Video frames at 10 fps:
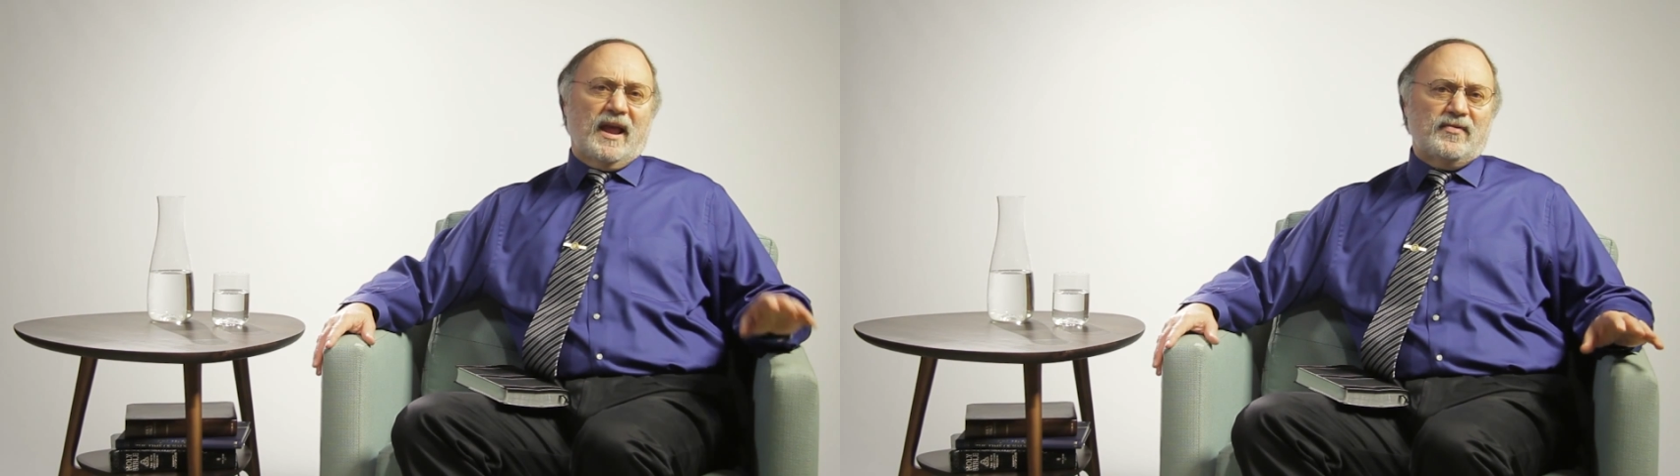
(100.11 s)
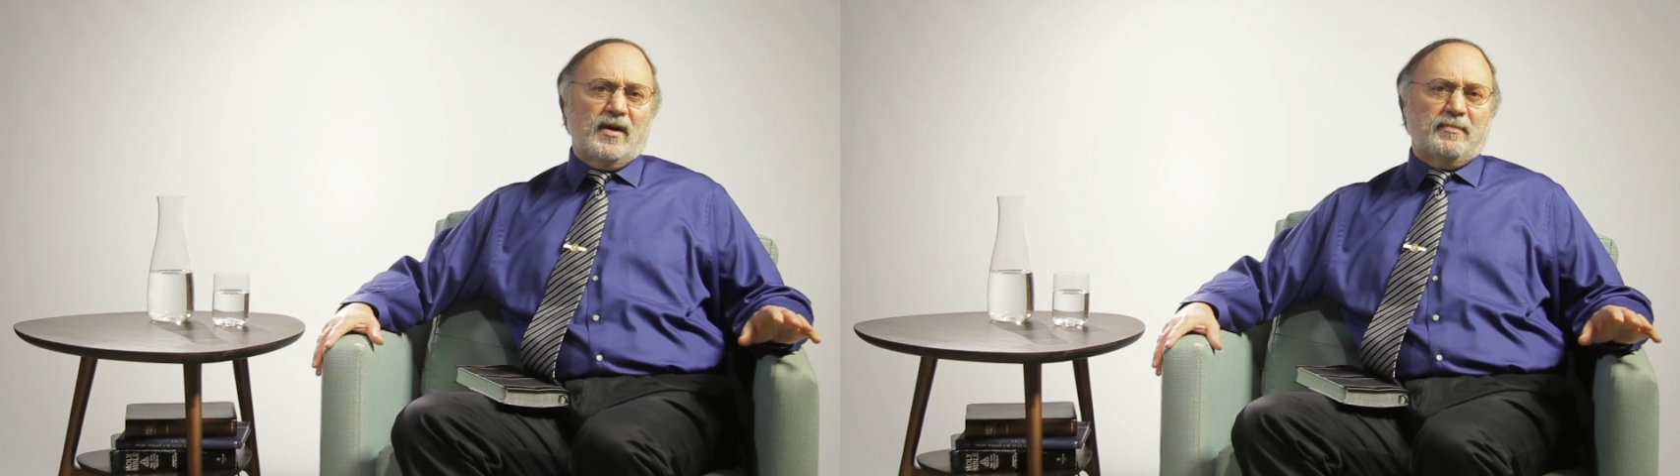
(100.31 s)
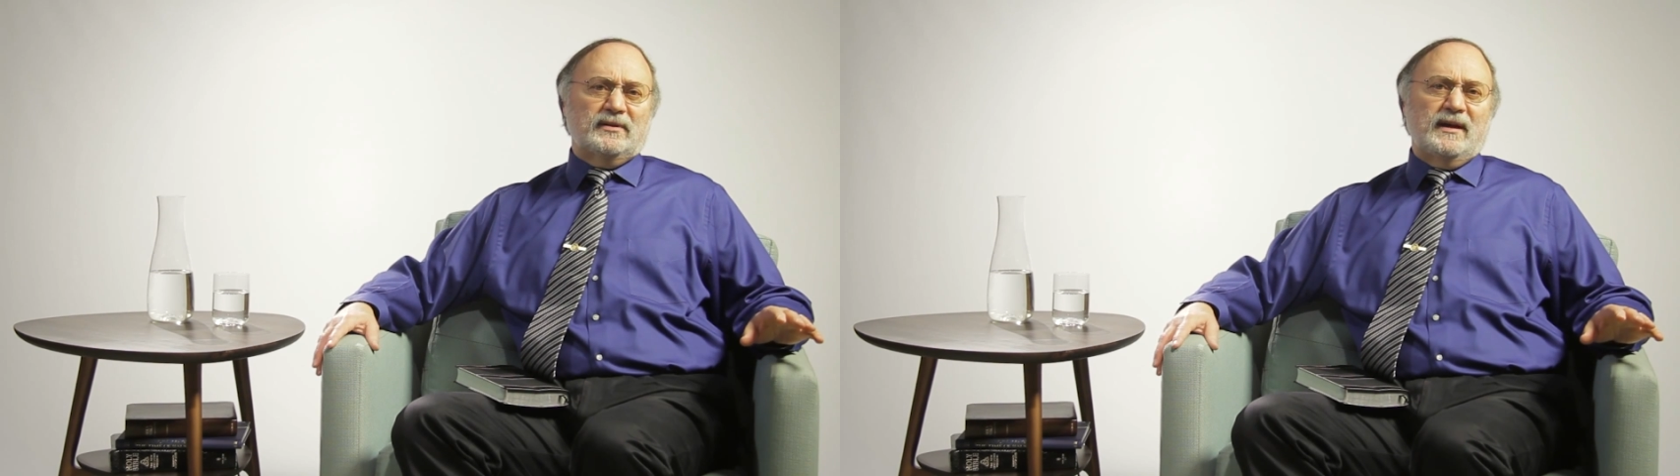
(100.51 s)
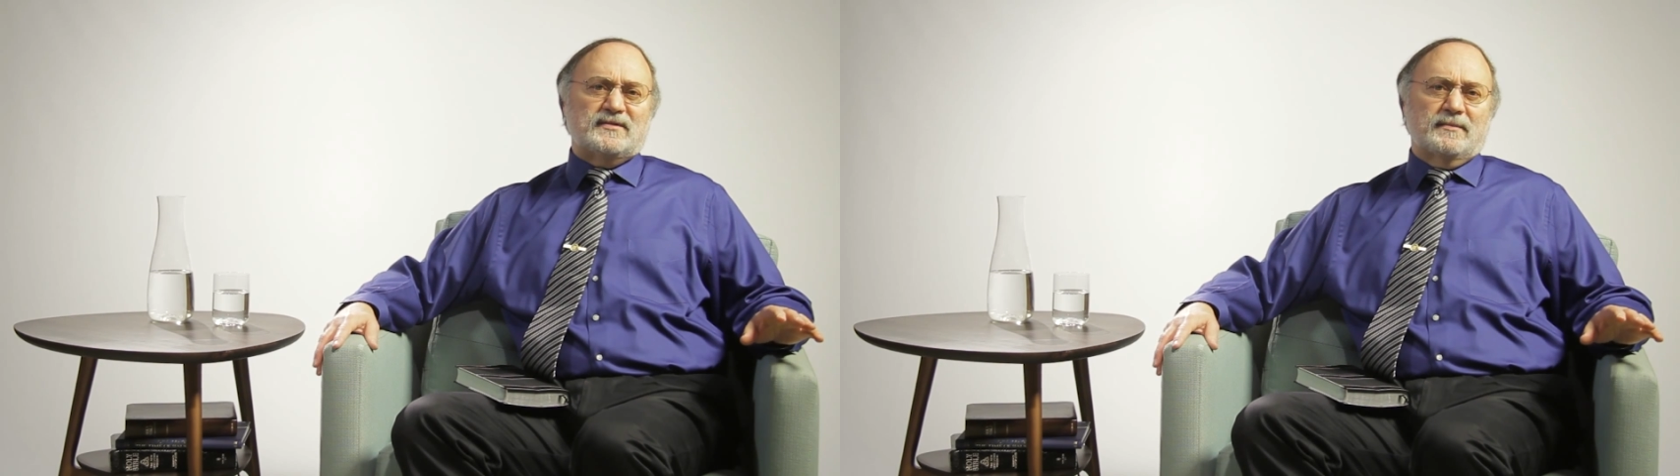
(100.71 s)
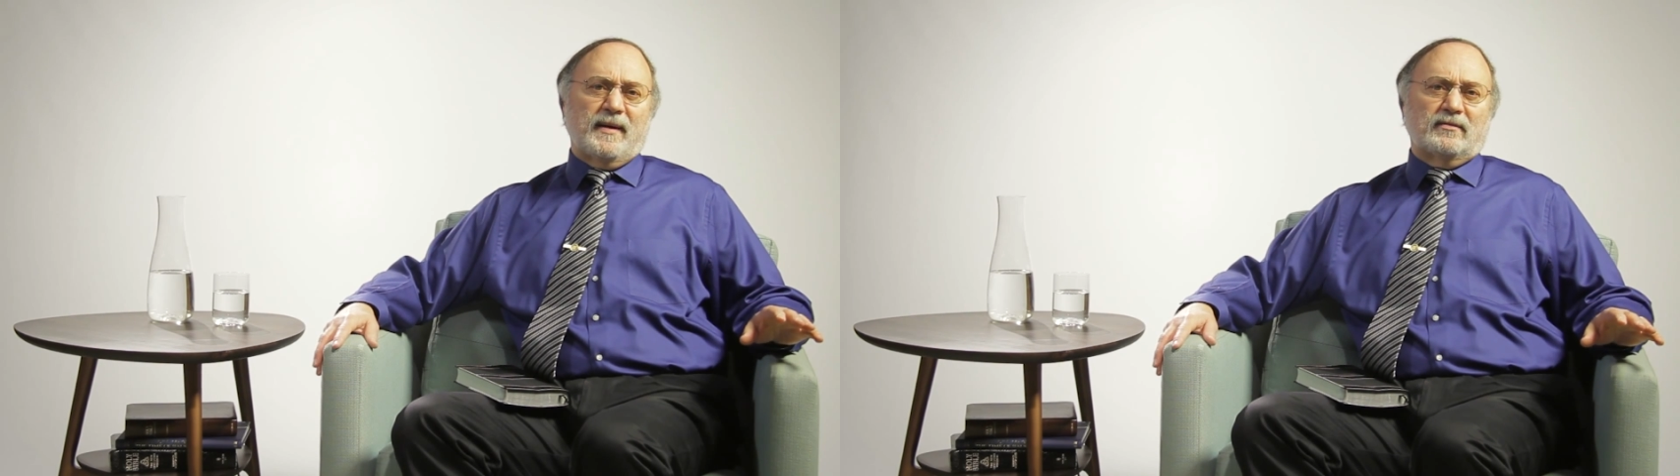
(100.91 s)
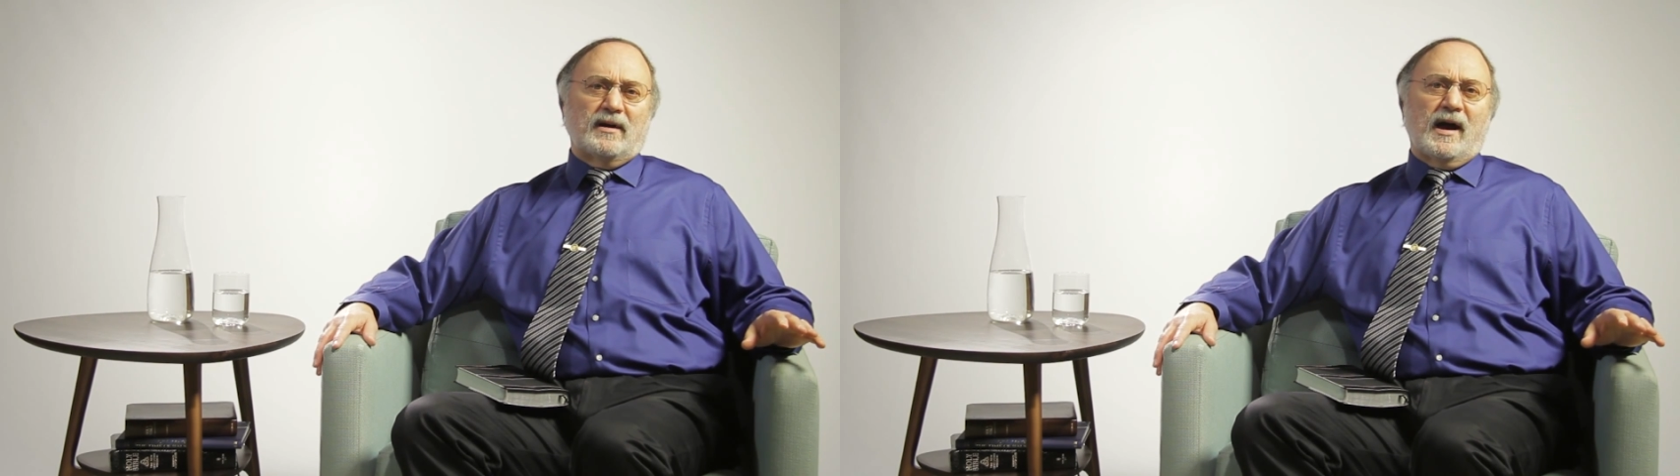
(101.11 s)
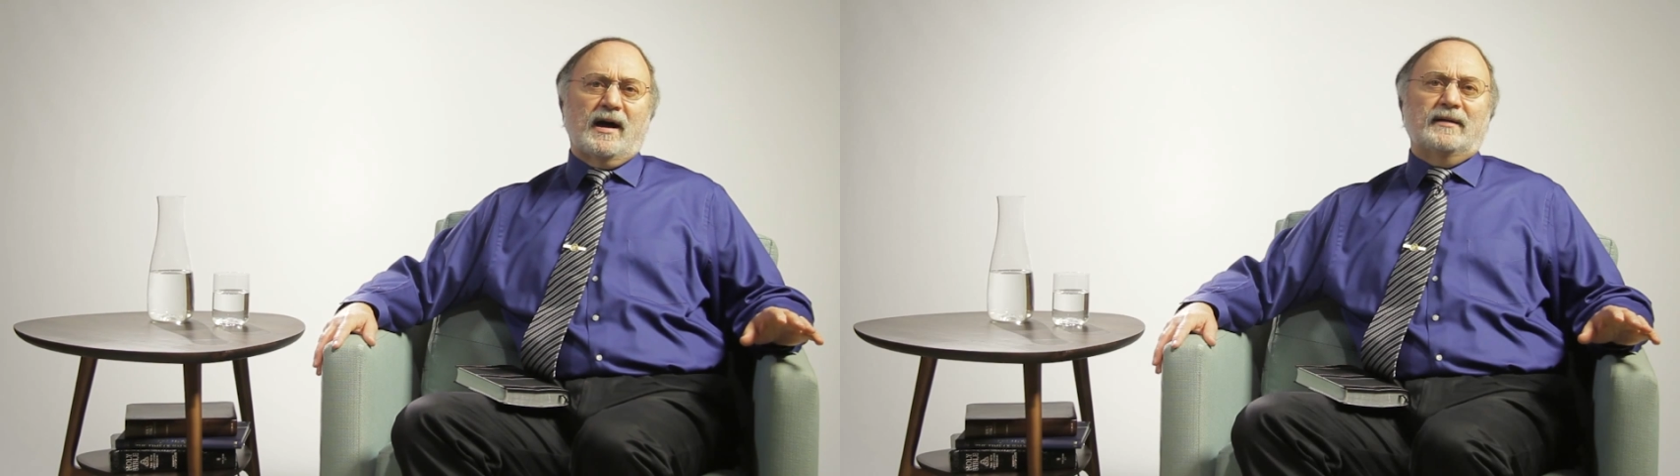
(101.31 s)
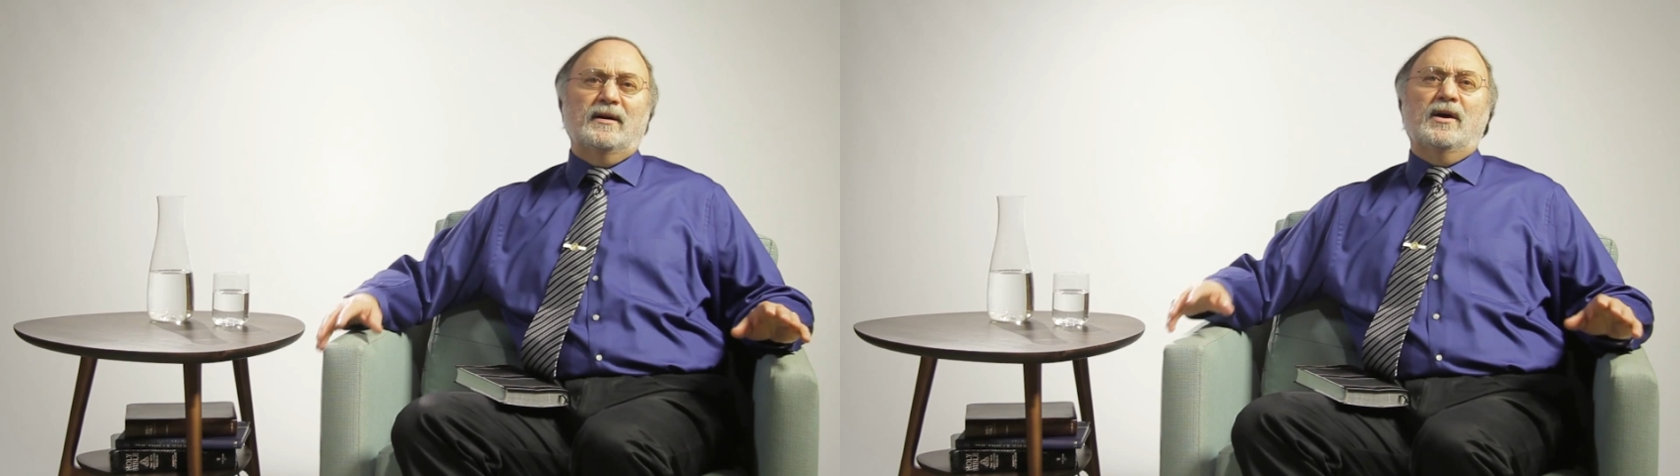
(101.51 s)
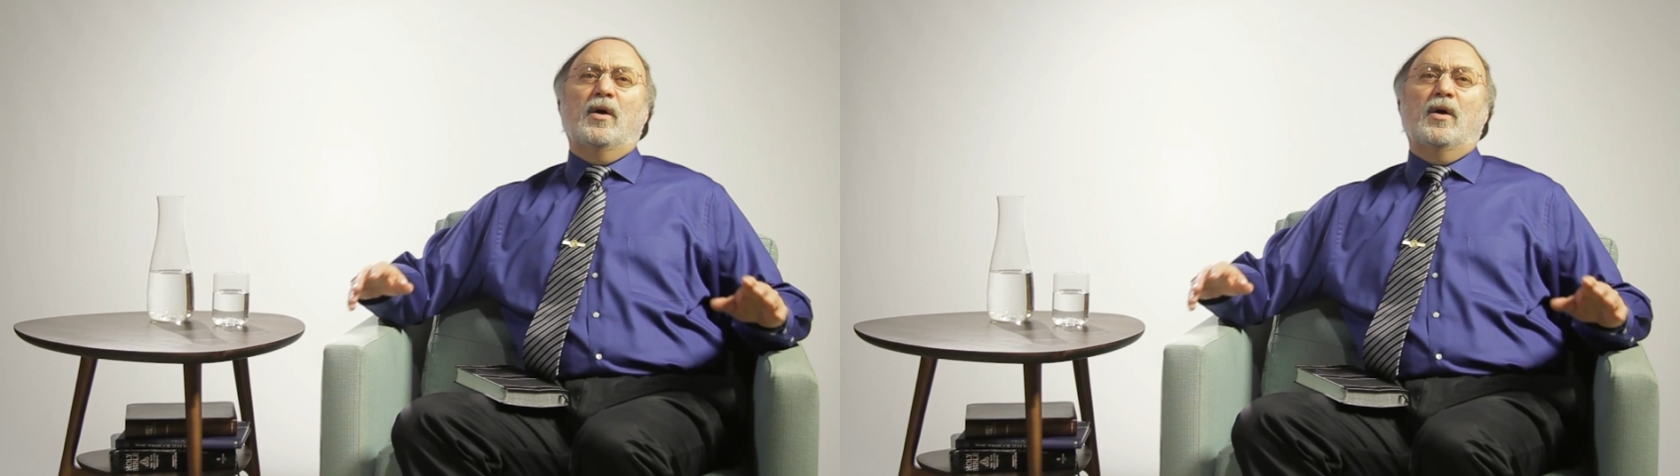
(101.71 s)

in their beliefs about God